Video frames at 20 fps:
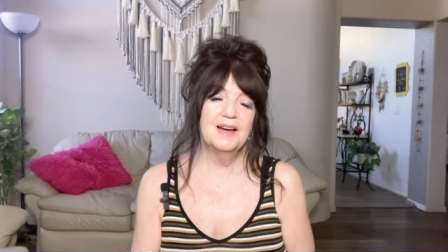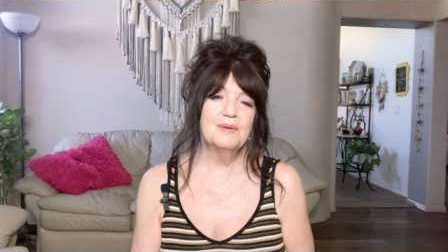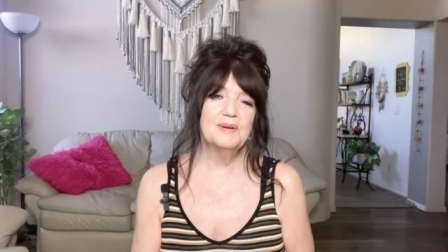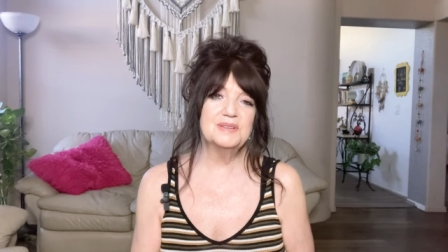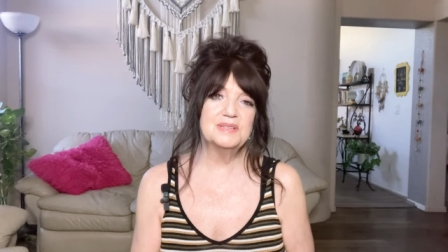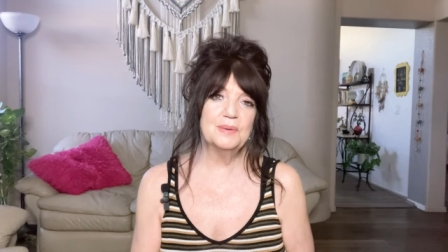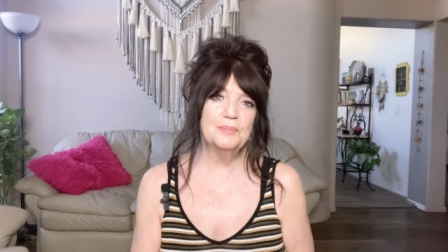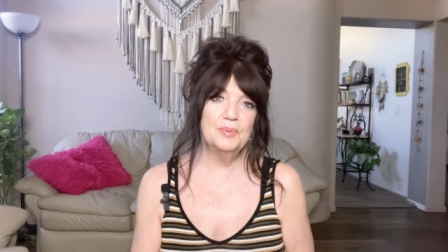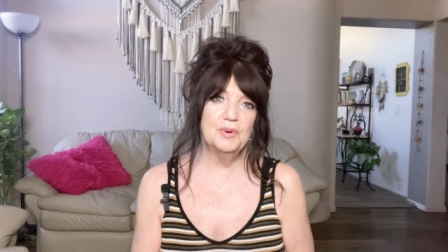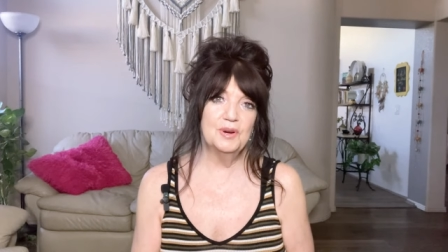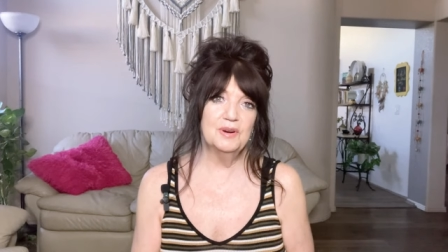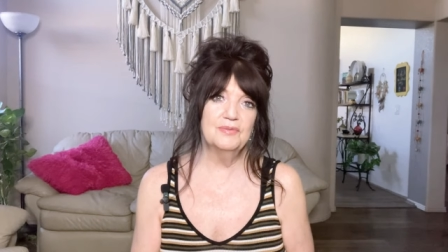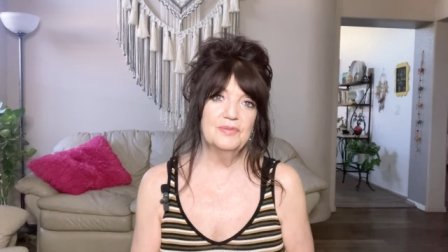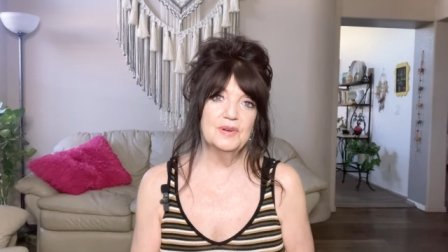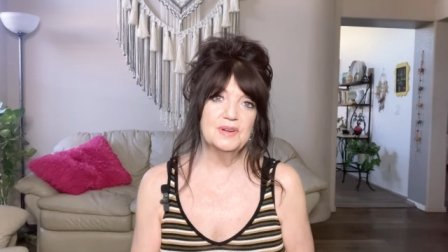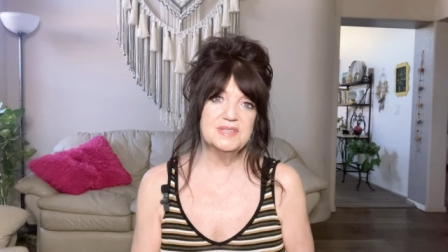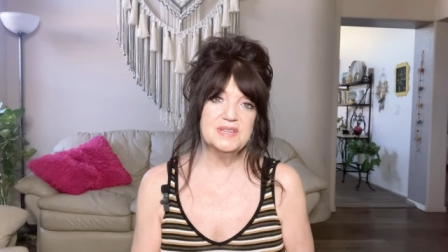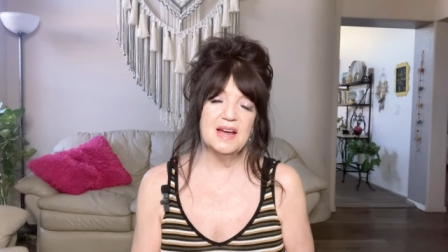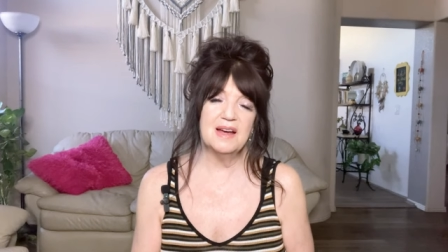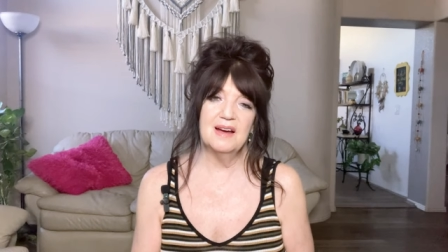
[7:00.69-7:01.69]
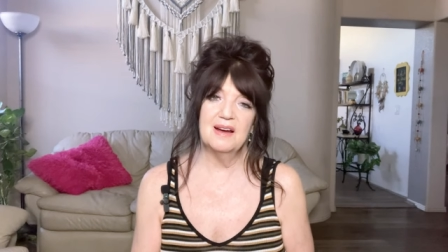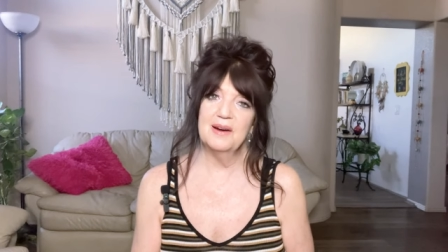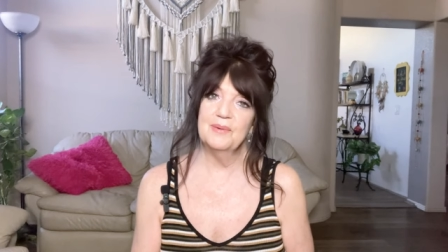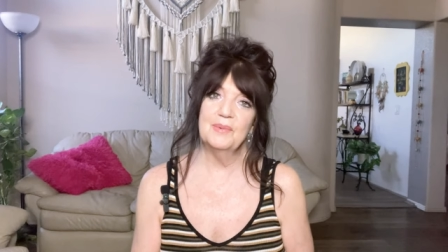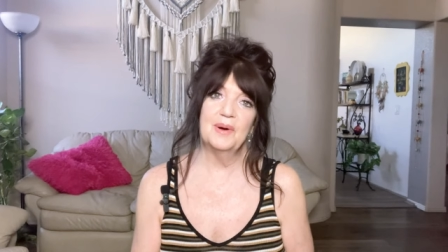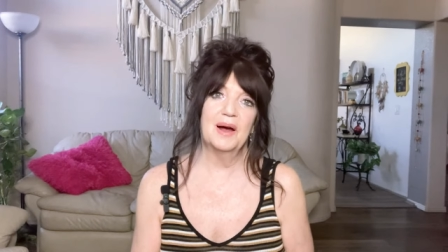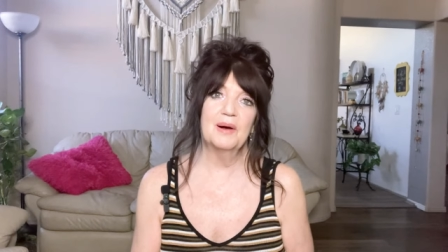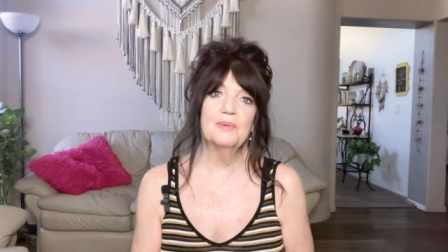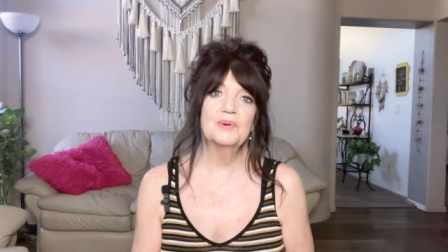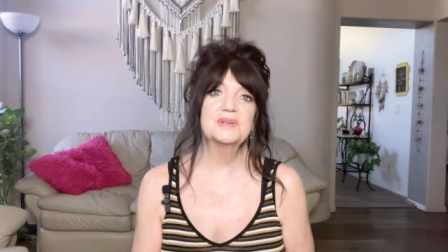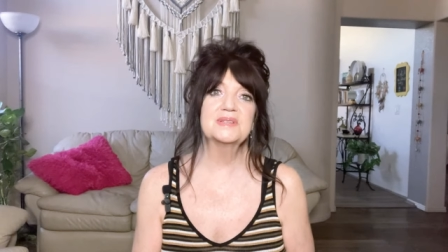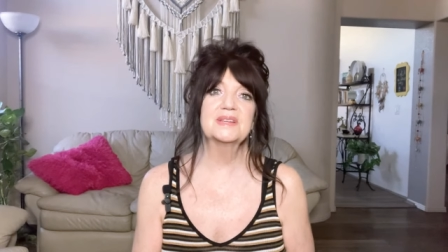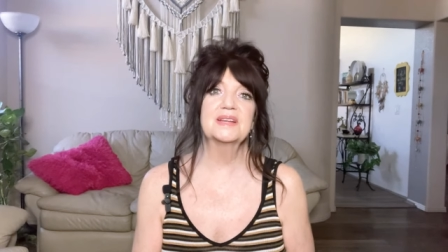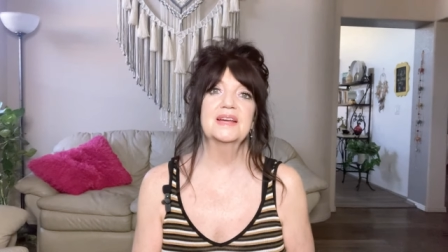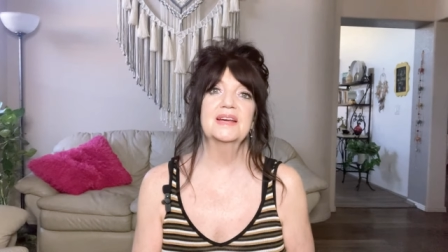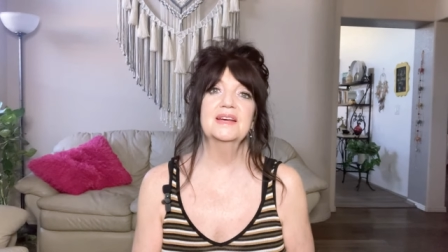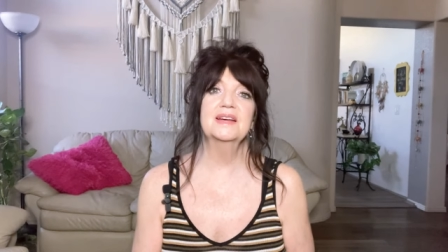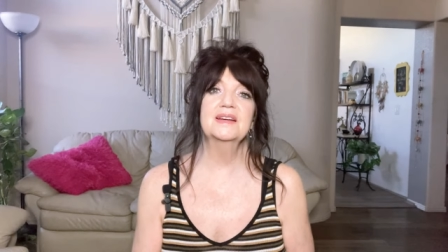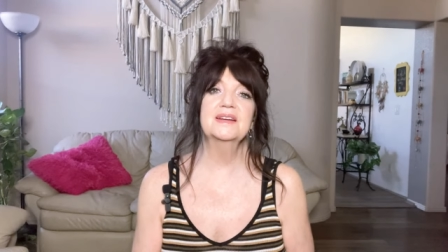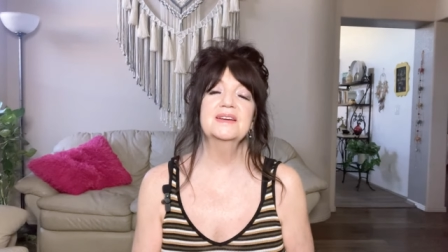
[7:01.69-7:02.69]
It was a beautiful time. I was
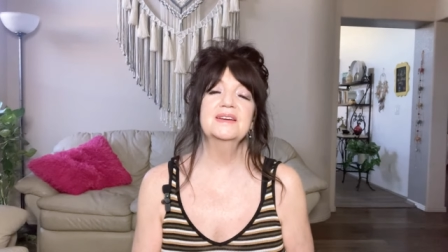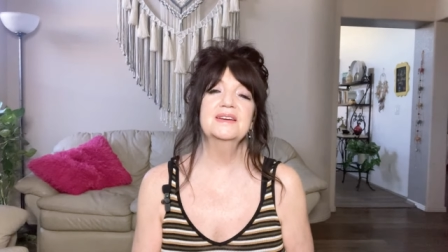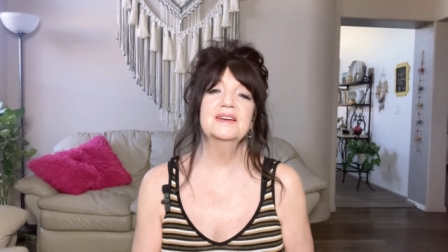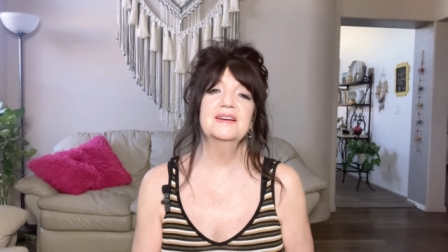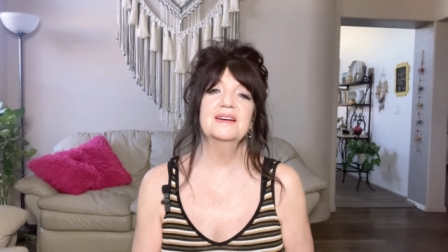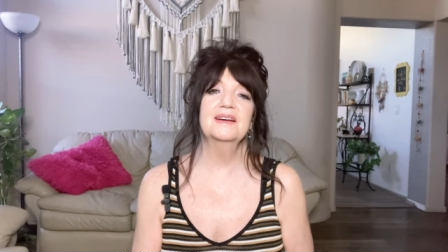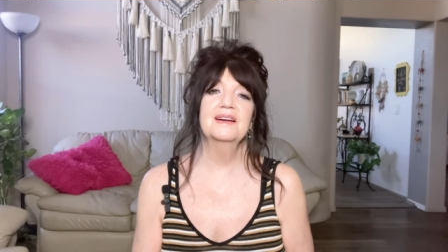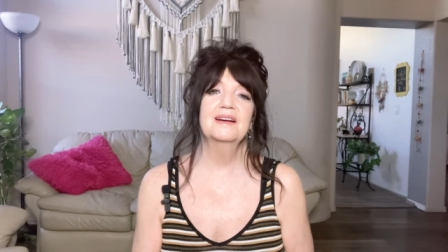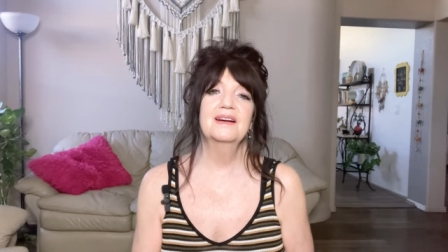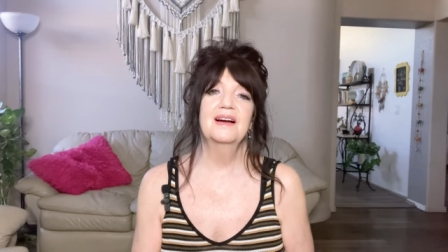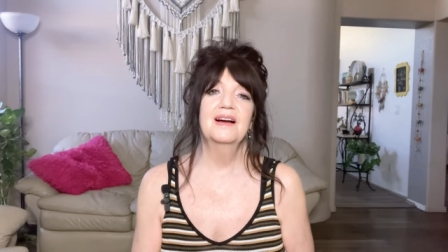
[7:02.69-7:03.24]
in,